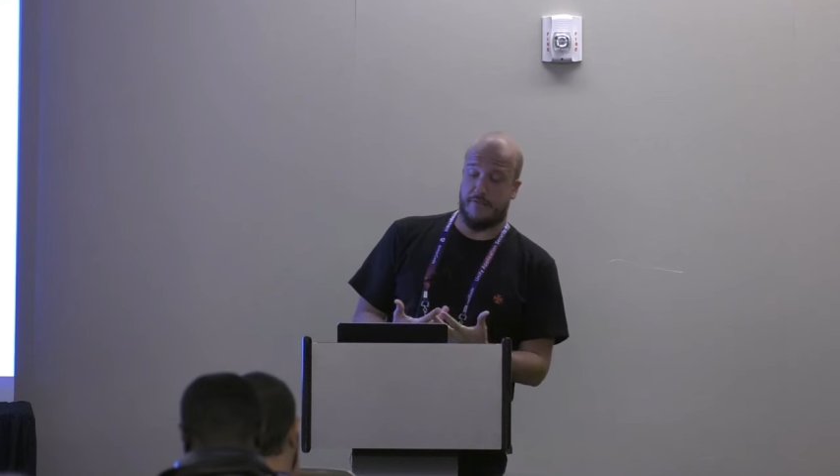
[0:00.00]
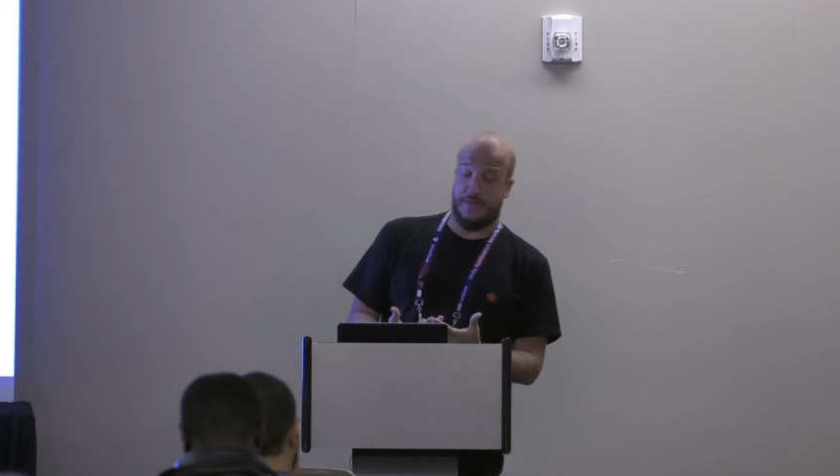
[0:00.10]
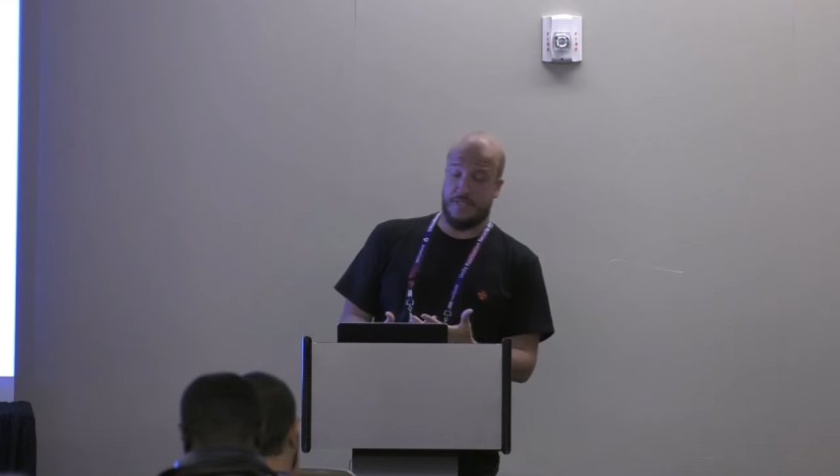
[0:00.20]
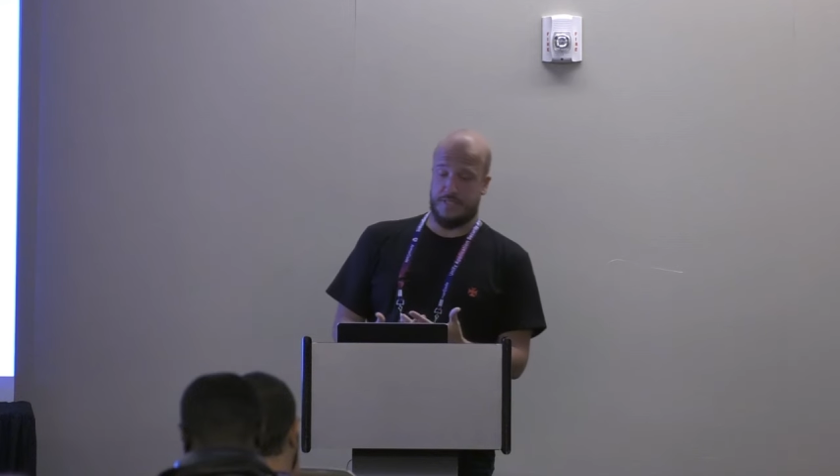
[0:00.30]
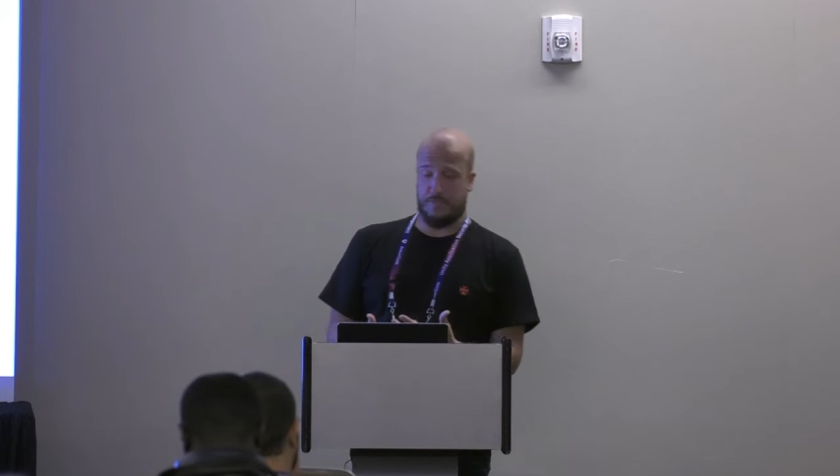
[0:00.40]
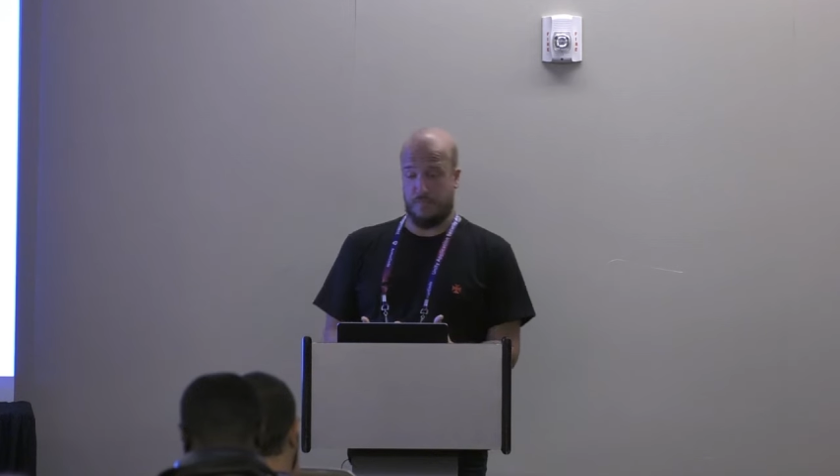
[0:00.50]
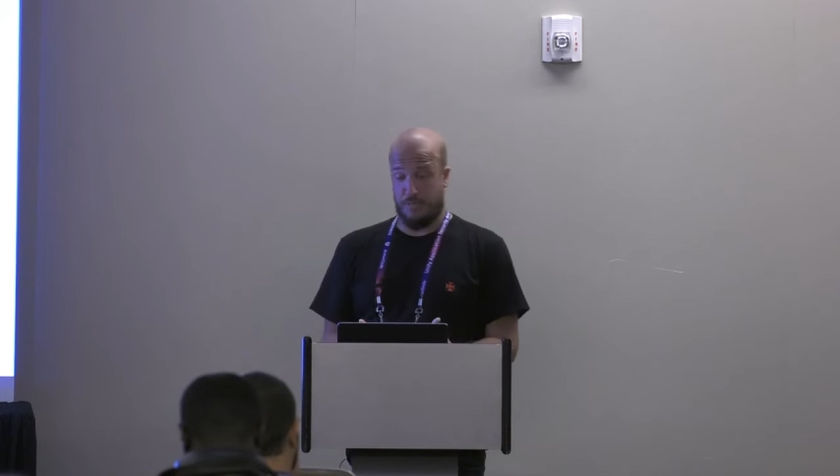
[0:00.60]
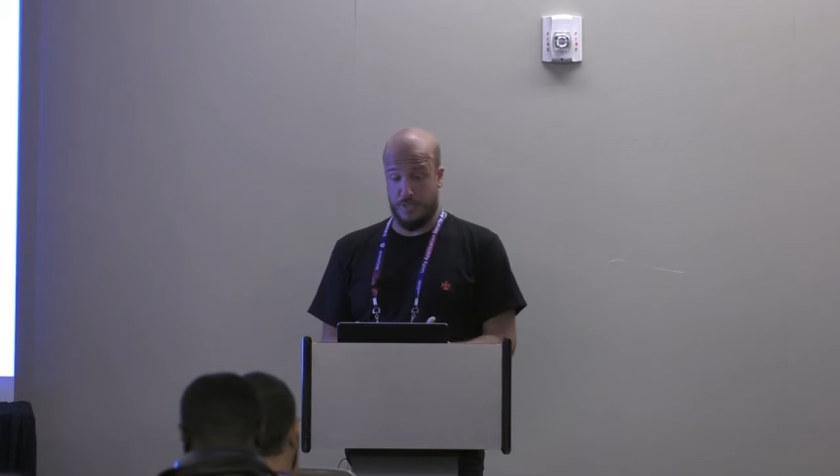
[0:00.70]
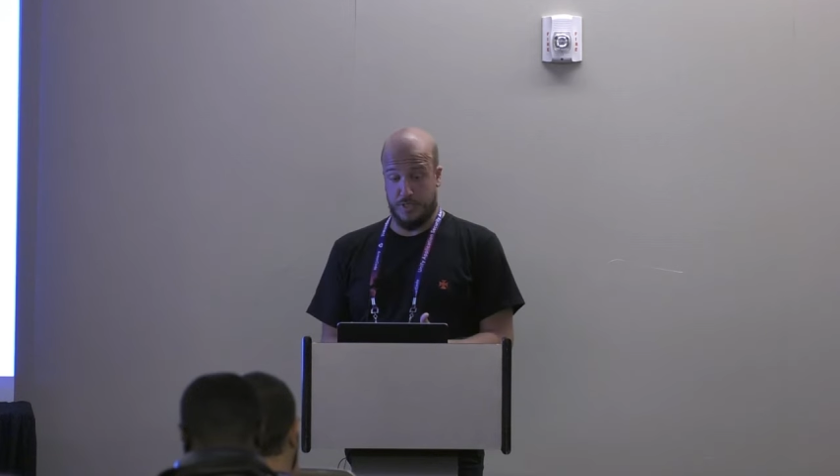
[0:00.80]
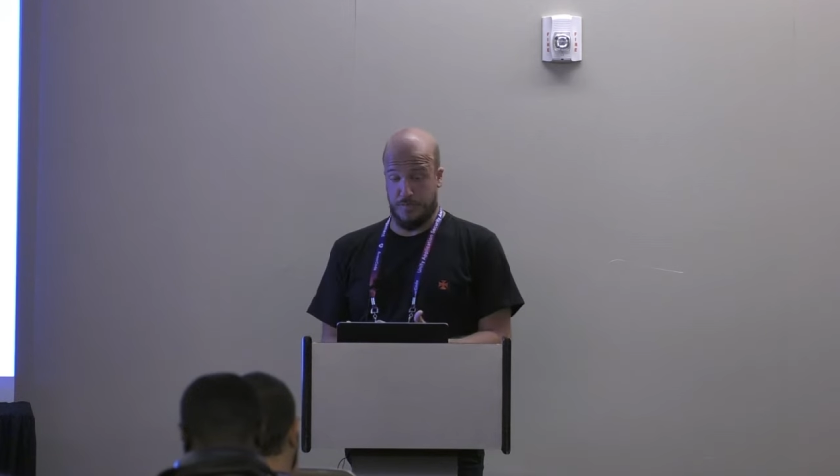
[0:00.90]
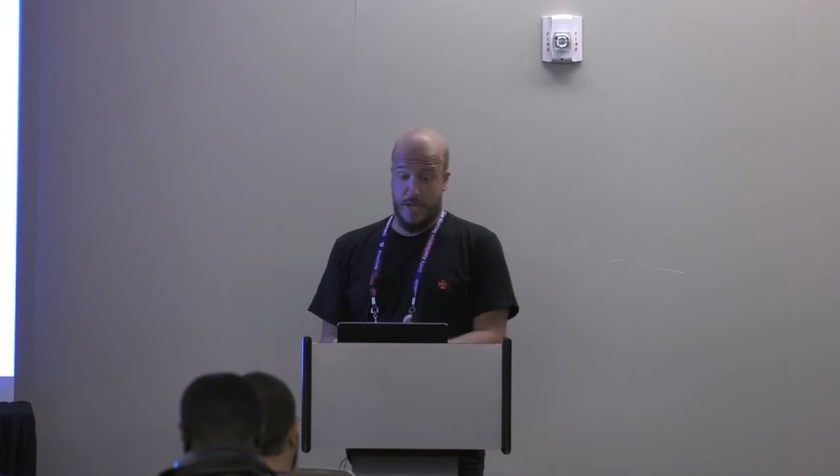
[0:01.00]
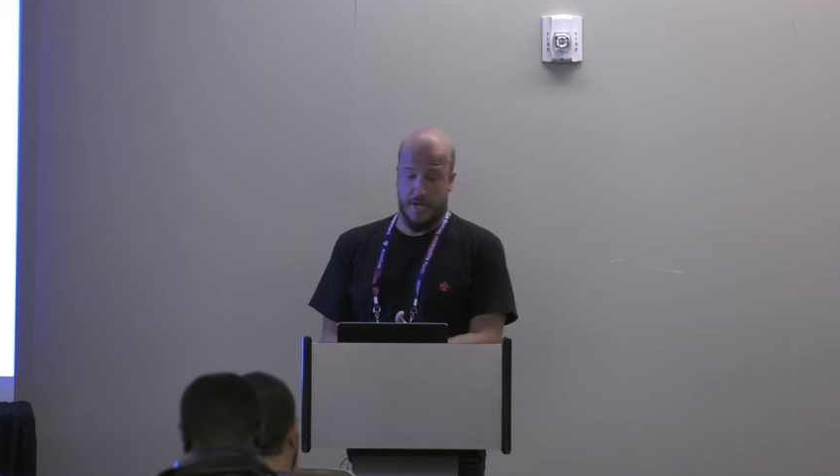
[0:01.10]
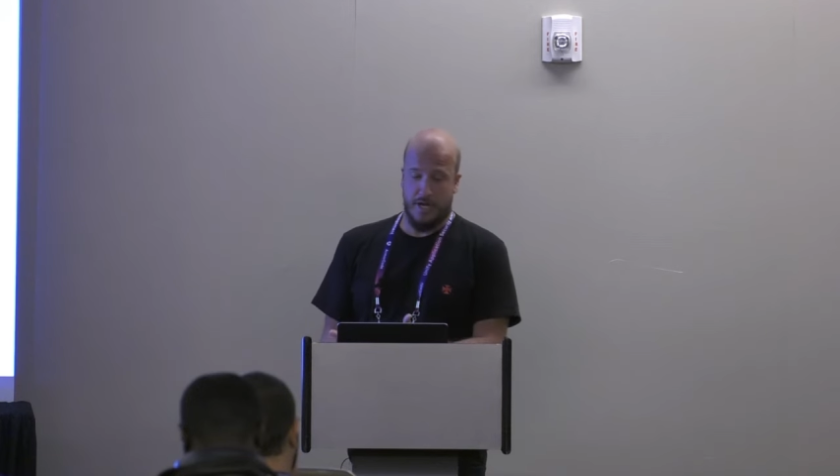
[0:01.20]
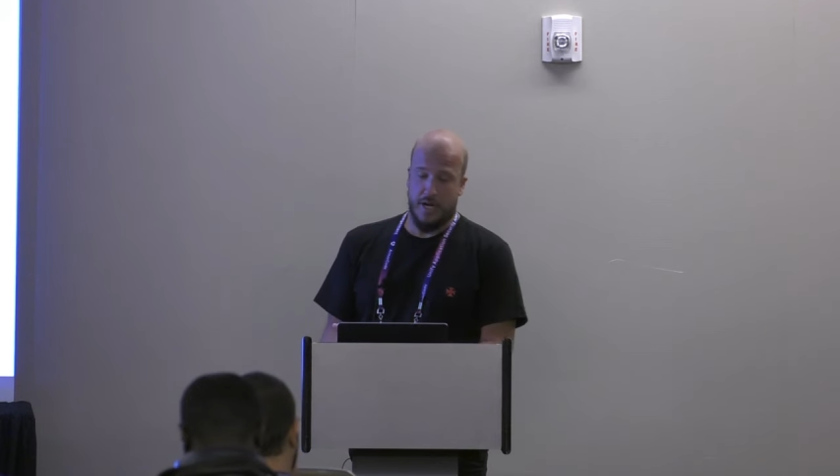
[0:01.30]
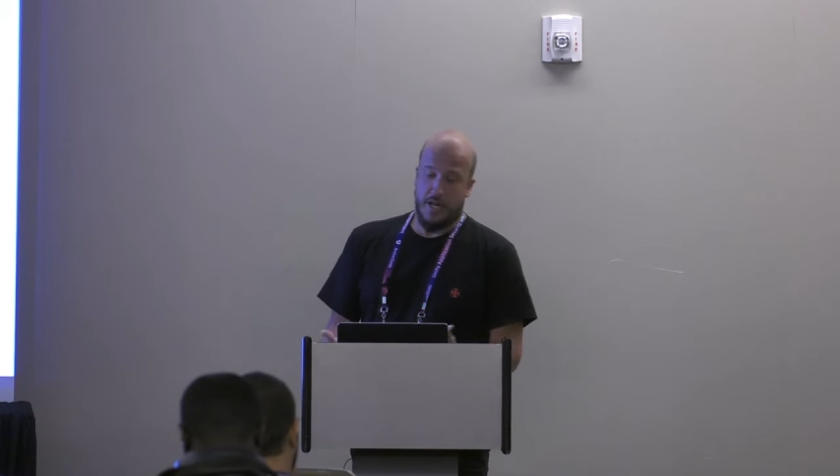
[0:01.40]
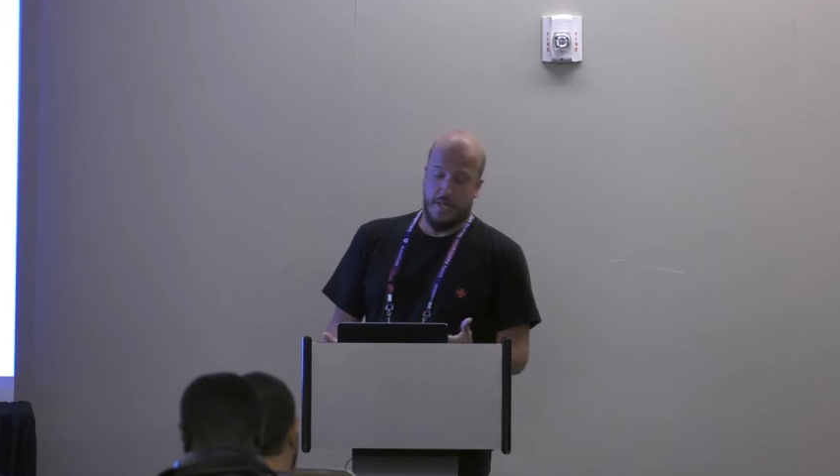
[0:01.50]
I think it's, it's better.